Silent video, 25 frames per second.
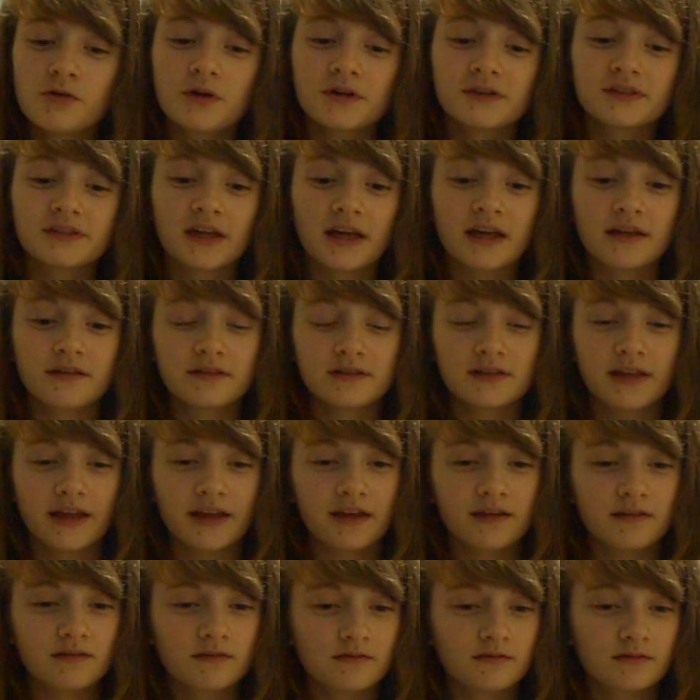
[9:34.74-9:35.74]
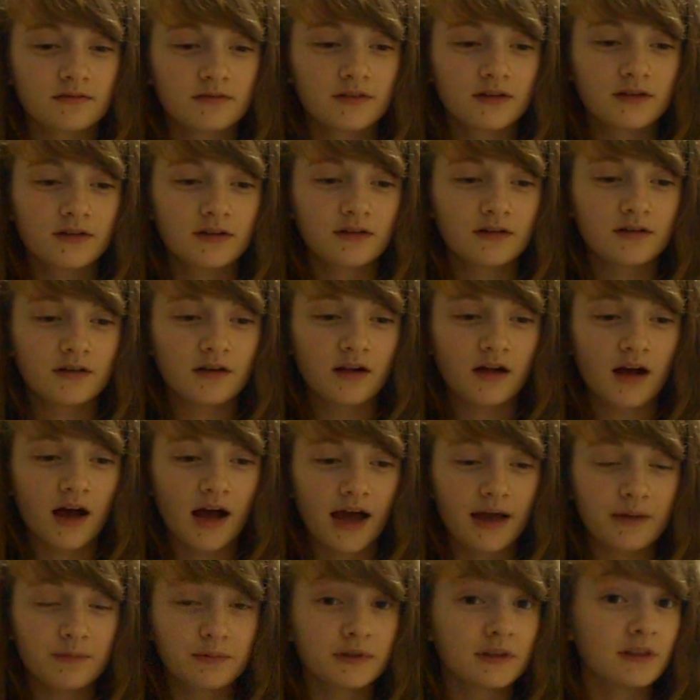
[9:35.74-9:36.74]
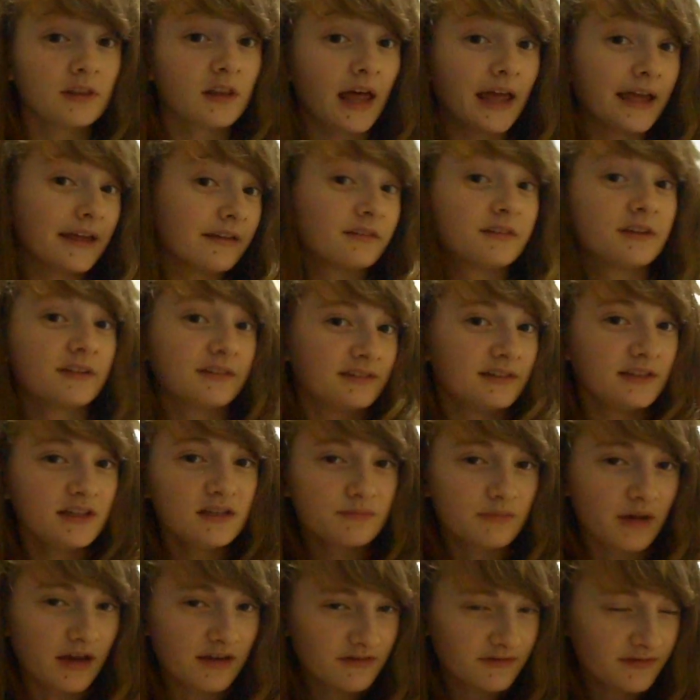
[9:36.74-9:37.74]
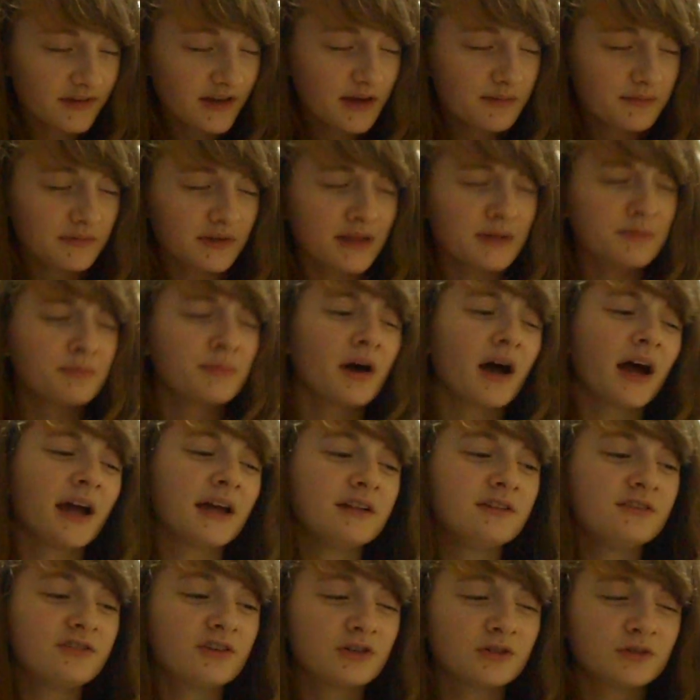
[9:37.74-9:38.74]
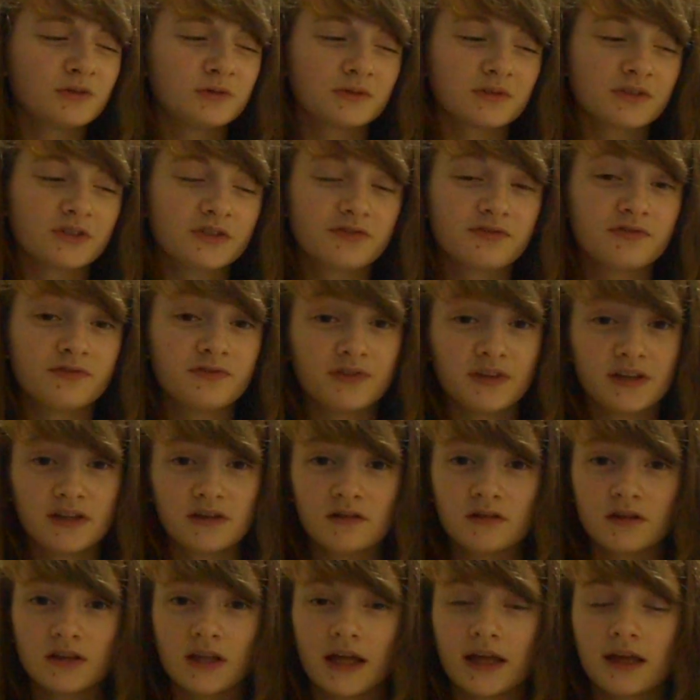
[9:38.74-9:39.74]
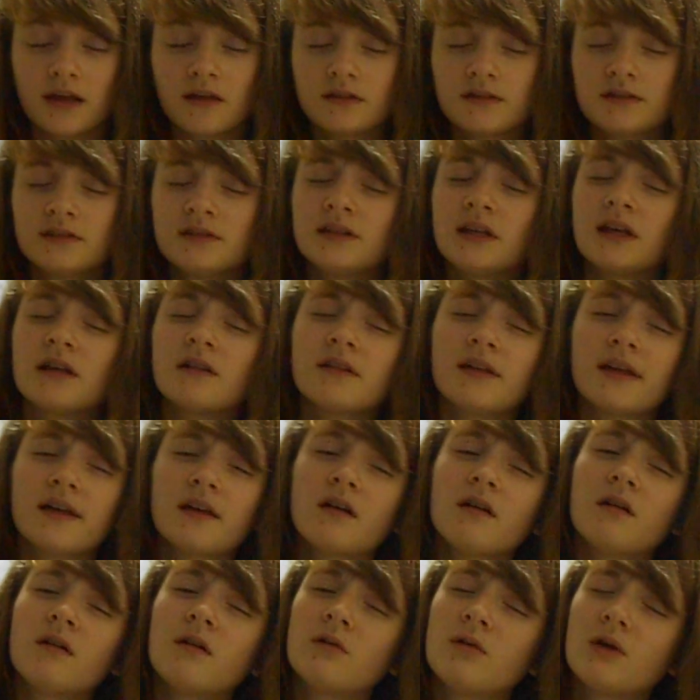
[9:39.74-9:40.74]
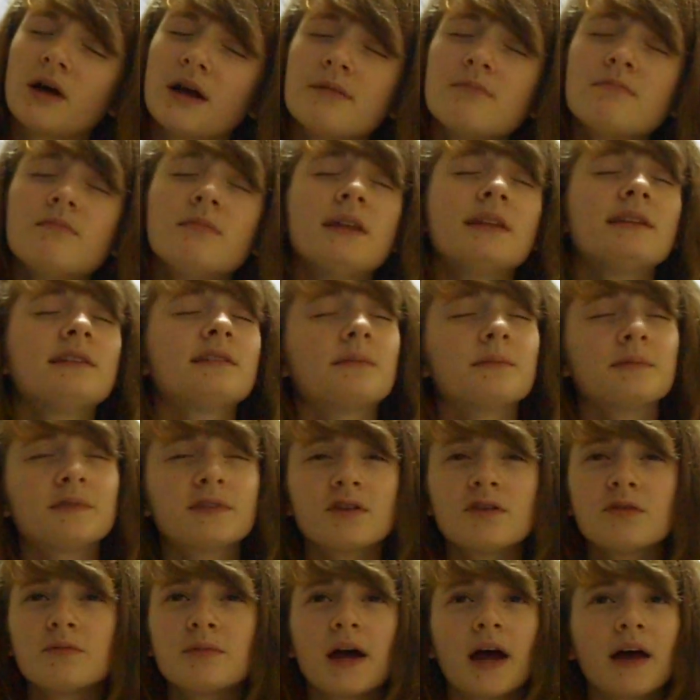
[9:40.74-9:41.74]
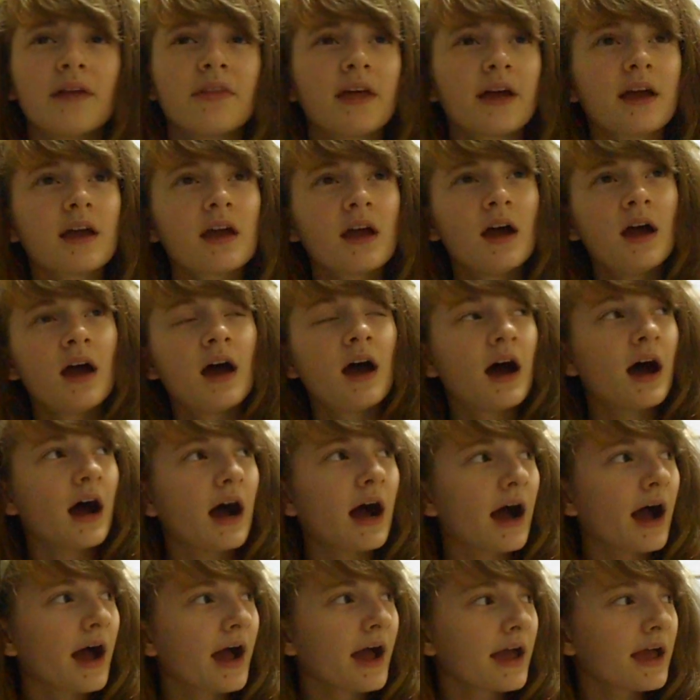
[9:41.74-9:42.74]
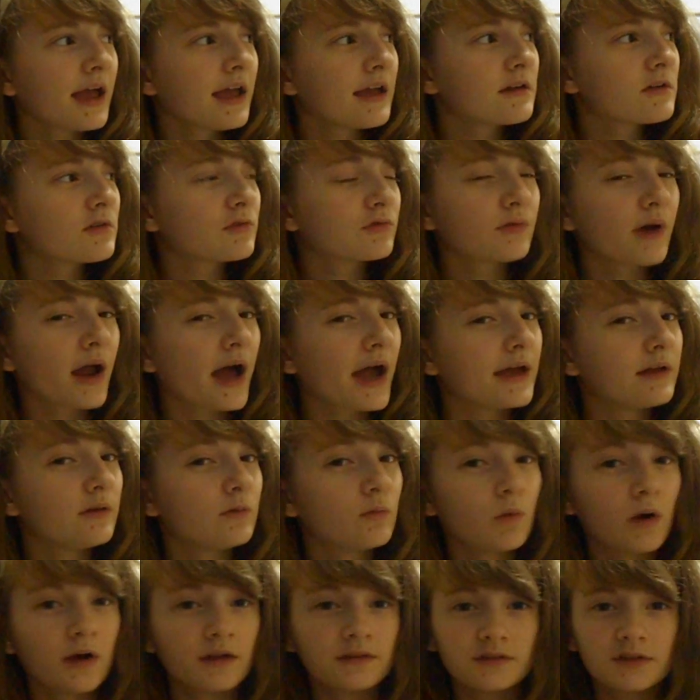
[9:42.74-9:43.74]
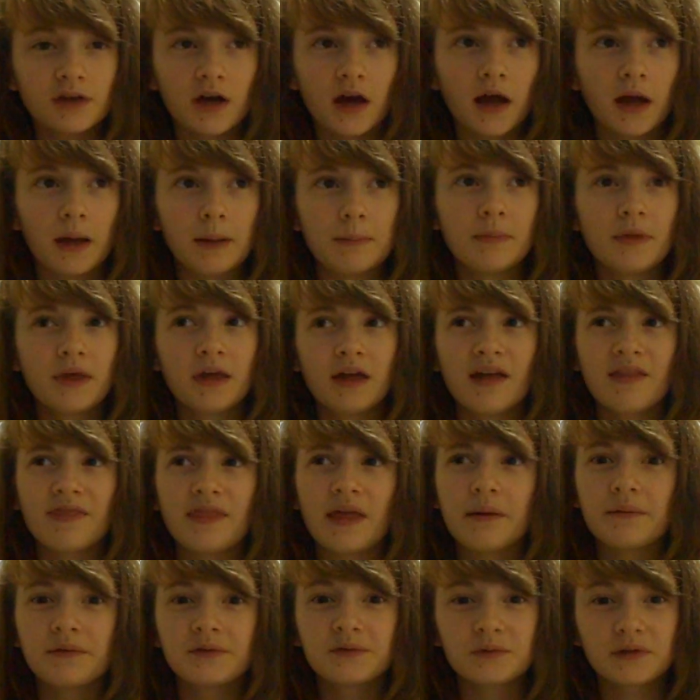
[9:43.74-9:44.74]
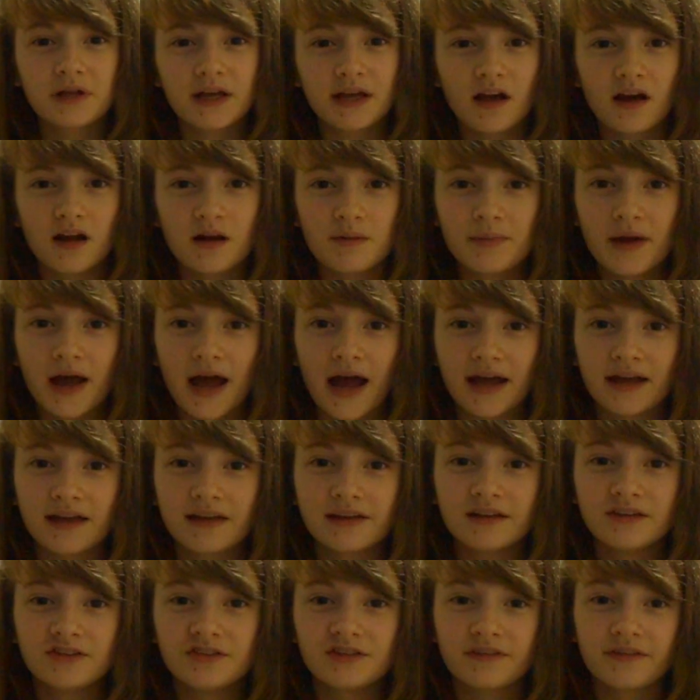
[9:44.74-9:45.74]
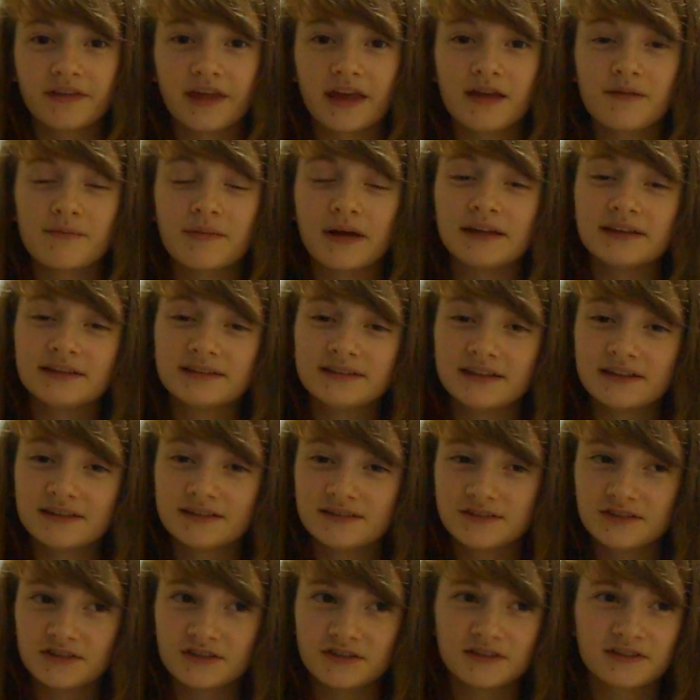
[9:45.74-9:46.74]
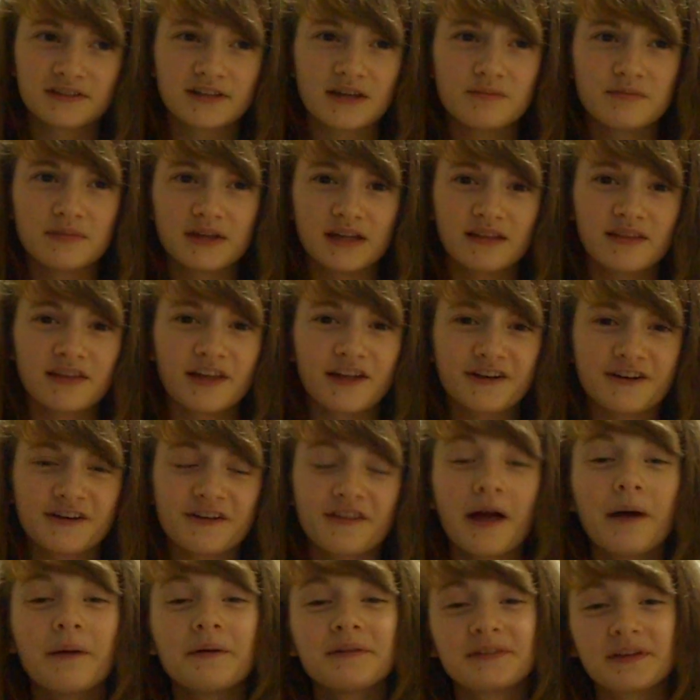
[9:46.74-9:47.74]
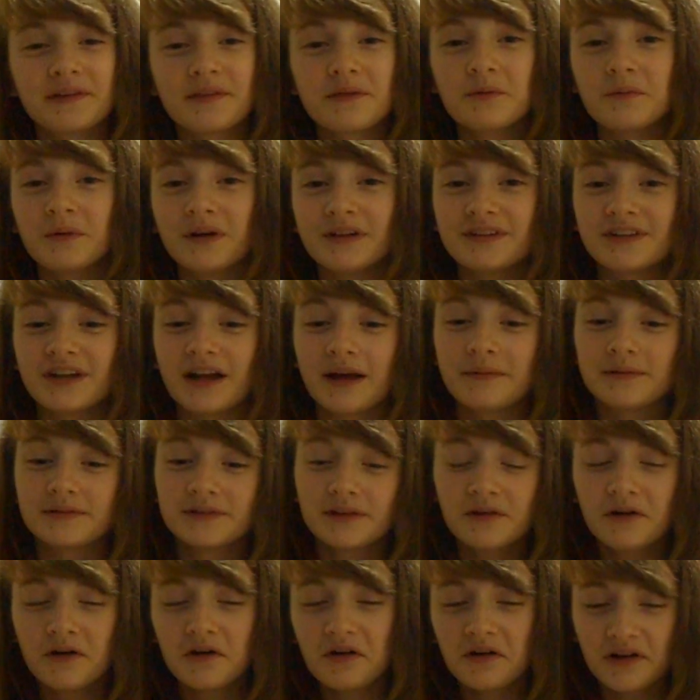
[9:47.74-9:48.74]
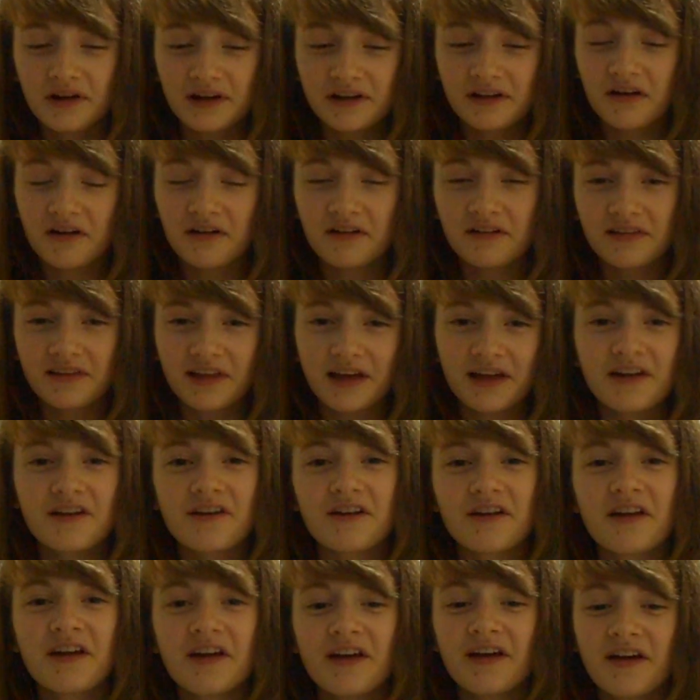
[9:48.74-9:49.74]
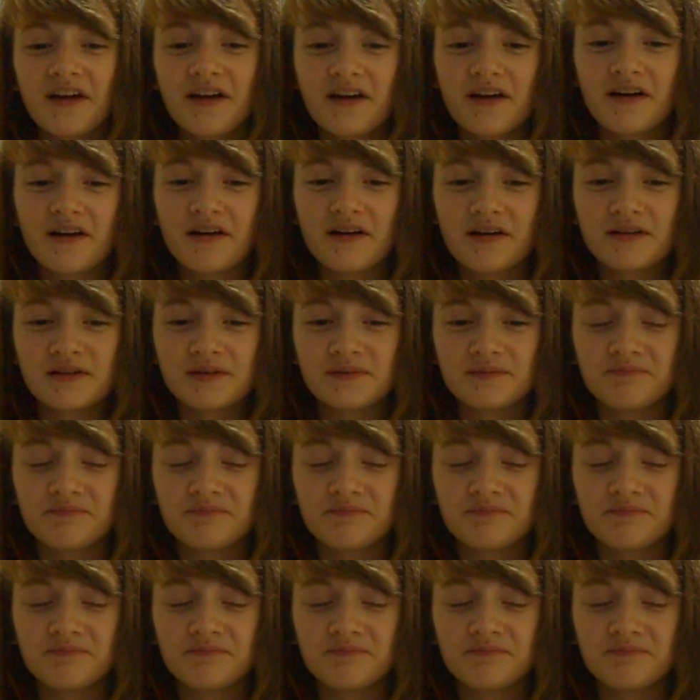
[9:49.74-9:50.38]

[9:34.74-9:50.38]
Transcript: Of course, I would like to see my family, but I don't feel like sick, like, oh, I miss them so bad. Like, I cried one time, and that was when I got a package, and like my sister sent me a letter. That was like the one time. So, oh, I got a letter.